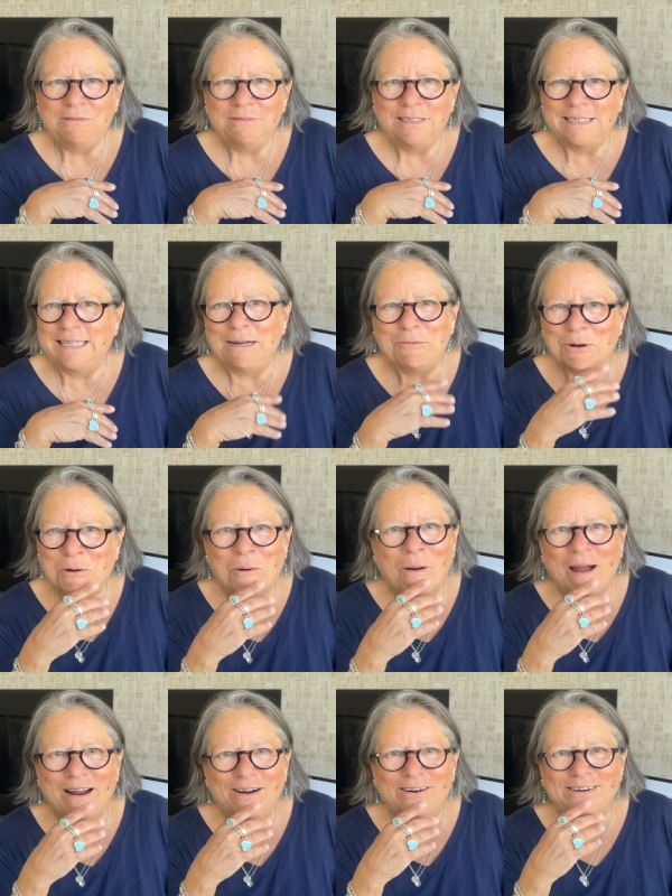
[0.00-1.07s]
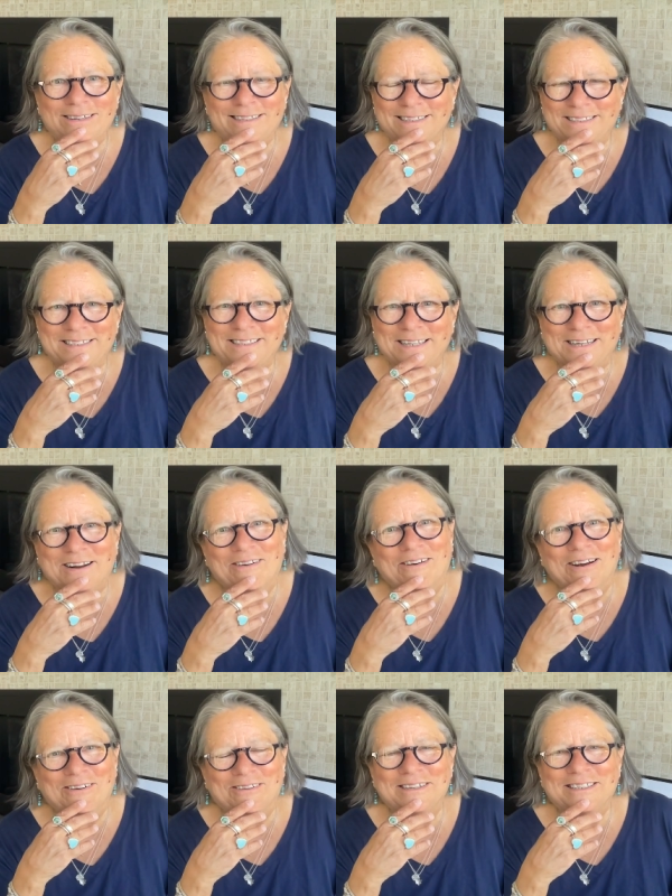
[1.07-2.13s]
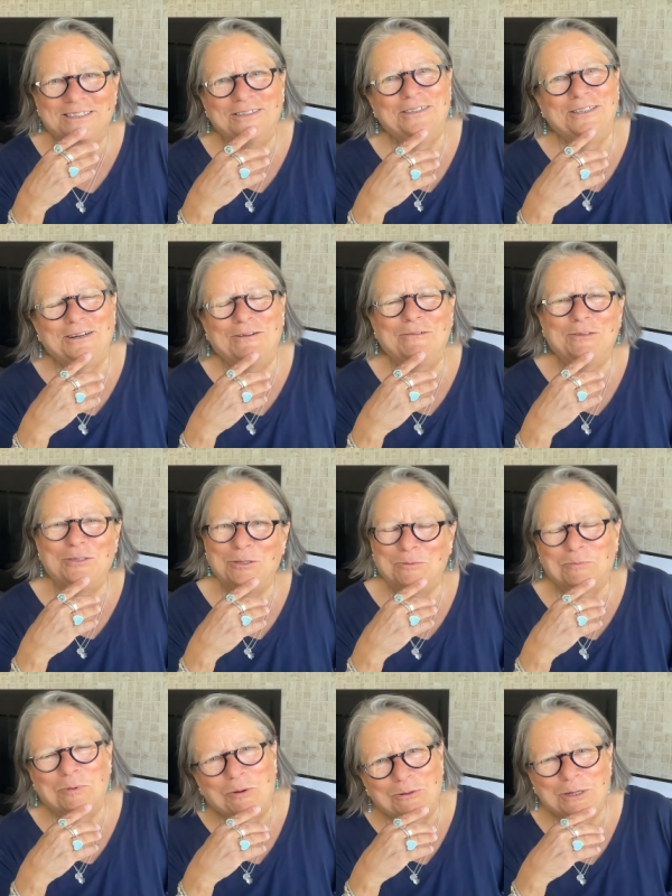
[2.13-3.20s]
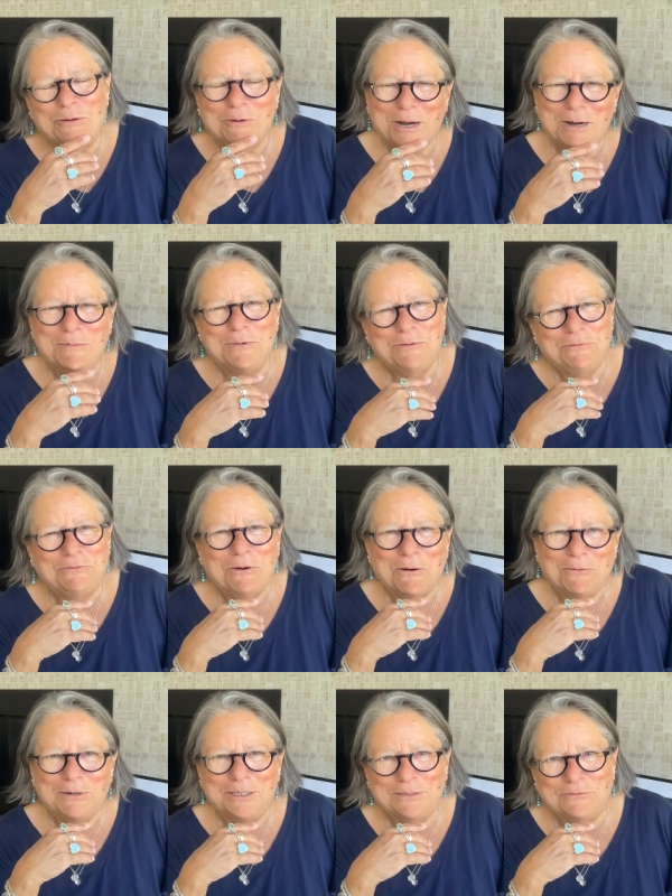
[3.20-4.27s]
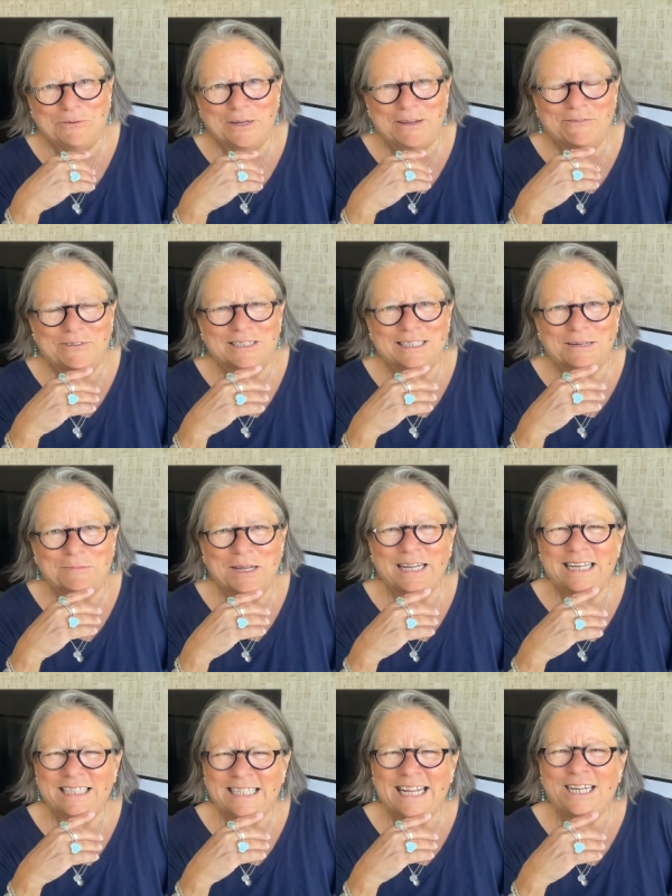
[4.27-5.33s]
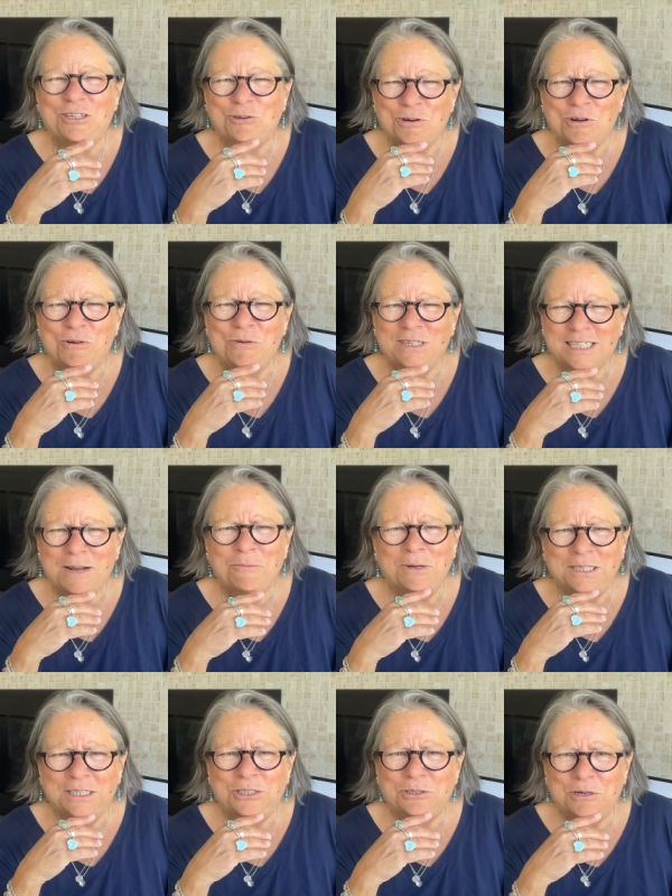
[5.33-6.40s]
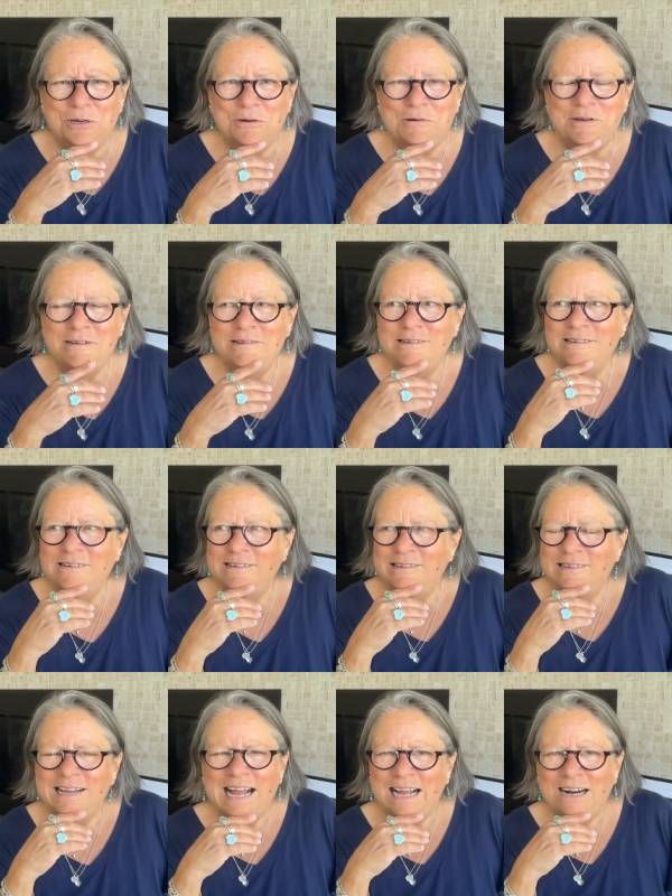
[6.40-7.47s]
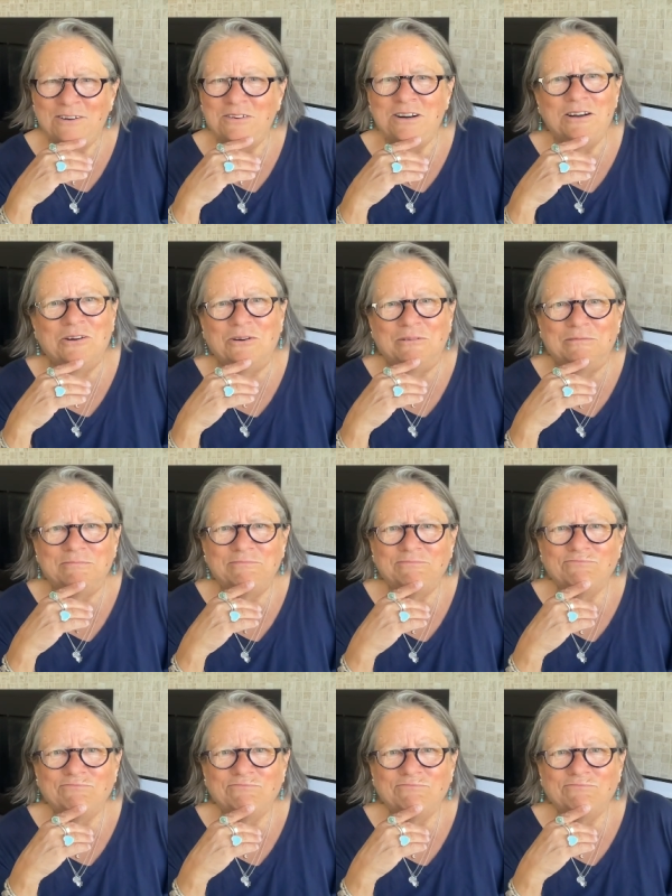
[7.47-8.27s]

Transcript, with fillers: Is that required? You know, I always hear, you know, the only way to move forward is forgiveness. I'm like, is that true? Is that really true? I don't know.